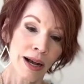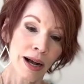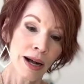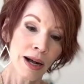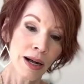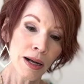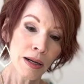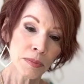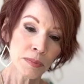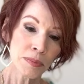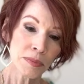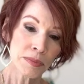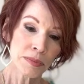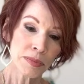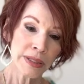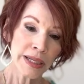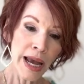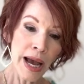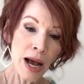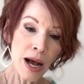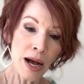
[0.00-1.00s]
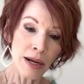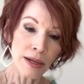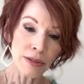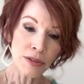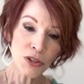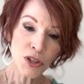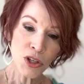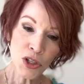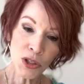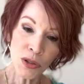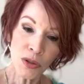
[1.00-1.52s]
Uh, yeah,
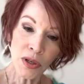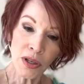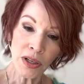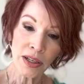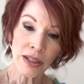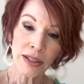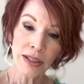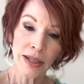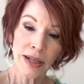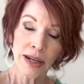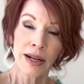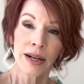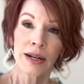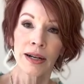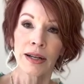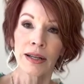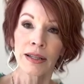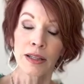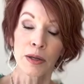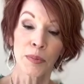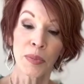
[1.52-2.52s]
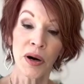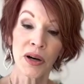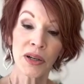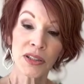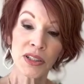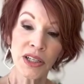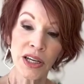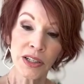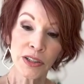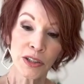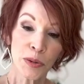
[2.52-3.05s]
sure. The
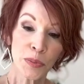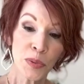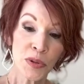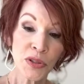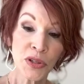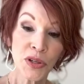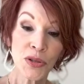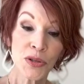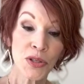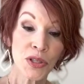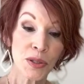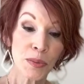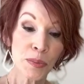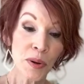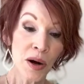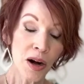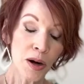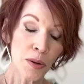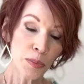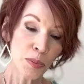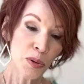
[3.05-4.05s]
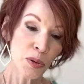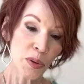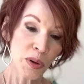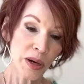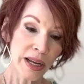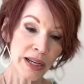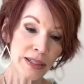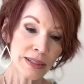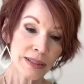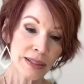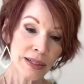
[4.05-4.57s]
bartender produced a
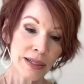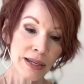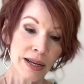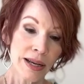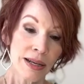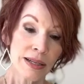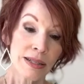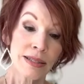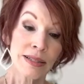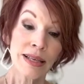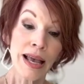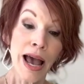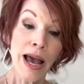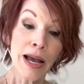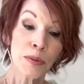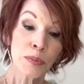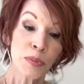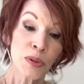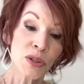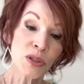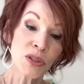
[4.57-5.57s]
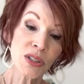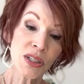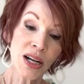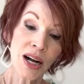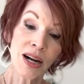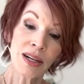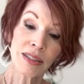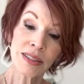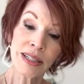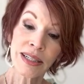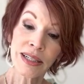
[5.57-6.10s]
ballpoint. Zach pulled a
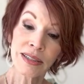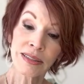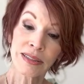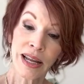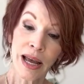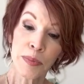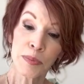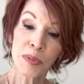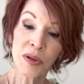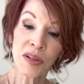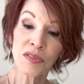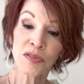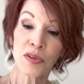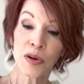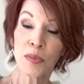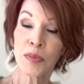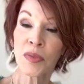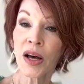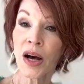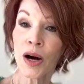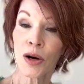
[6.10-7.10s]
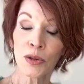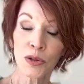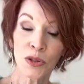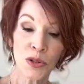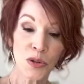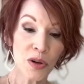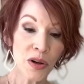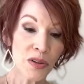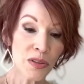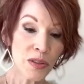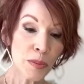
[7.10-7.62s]
cocktail napkin from the
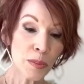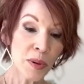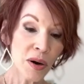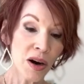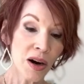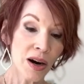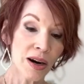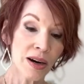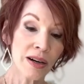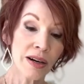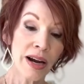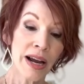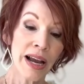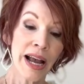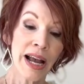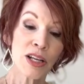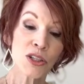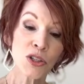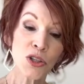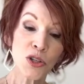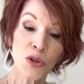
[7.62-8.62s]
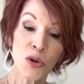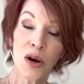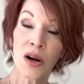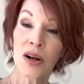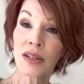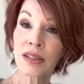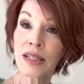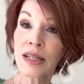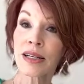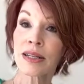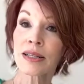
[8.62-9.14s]
holder on the bar and
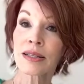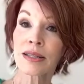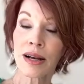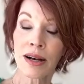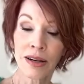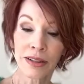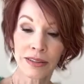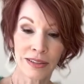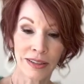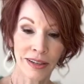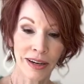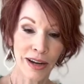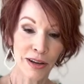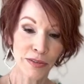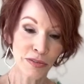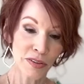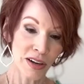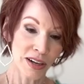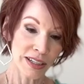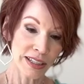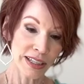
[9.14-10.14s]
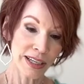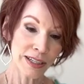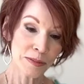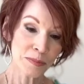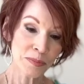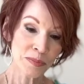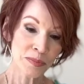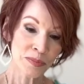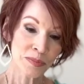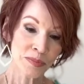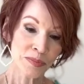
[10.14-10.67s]
scrawled his autograph on it.
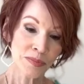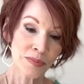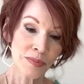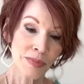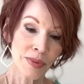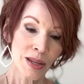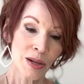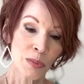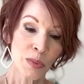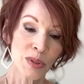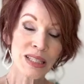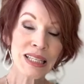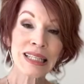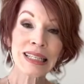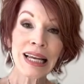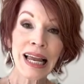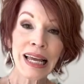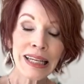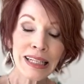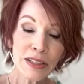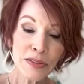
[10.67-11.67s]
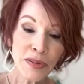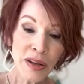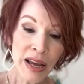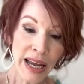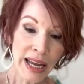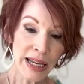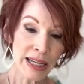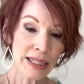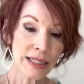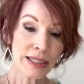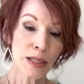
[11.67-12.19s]
With sleight of
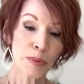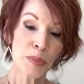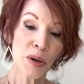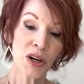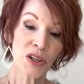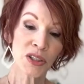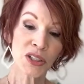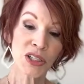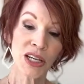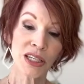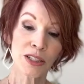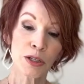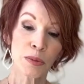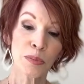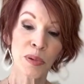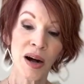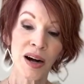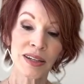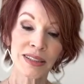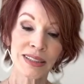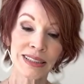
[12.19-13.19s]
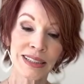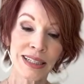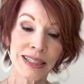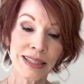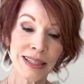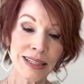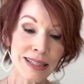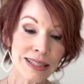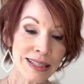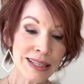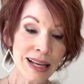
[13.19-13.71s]
hand, the bartender pocketed
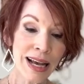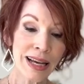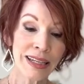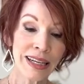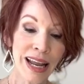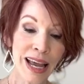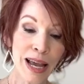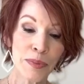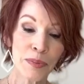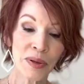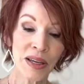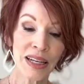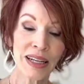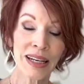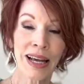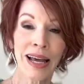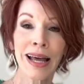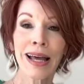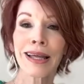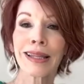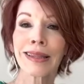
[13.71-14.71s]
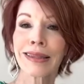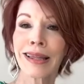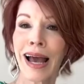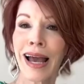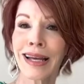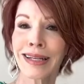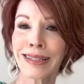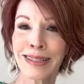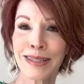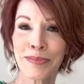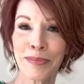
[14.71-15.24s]
the signed napkin.
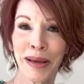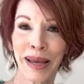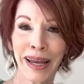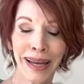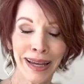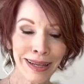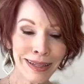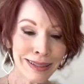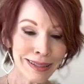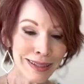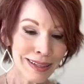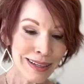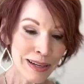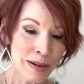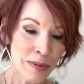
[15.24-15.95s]
Thanks, man.